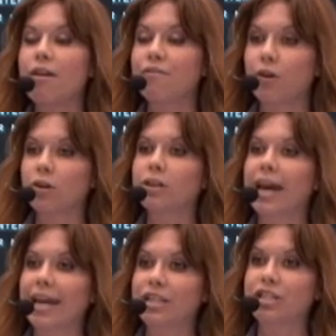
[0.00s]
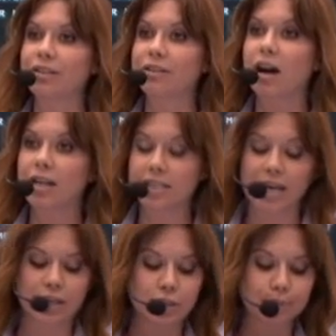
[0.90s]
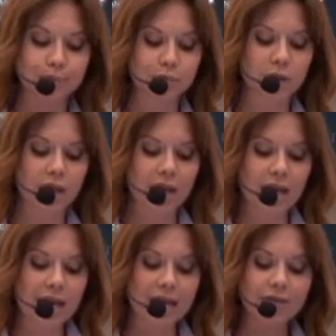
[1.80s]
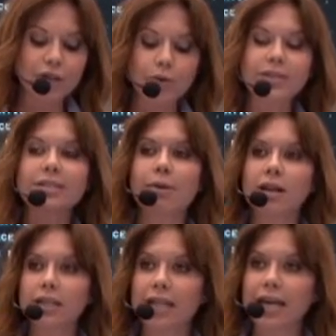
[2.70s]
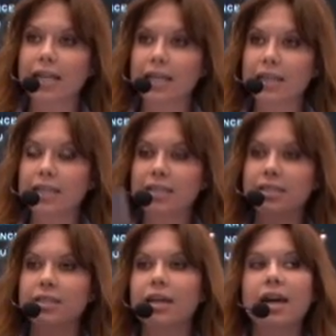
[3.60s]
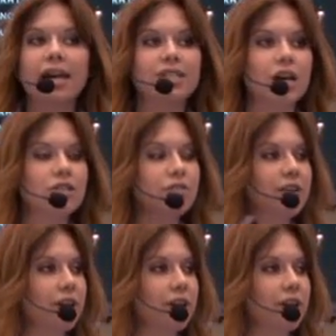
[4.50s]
of full H D content. Even though it's small and light like this, it's also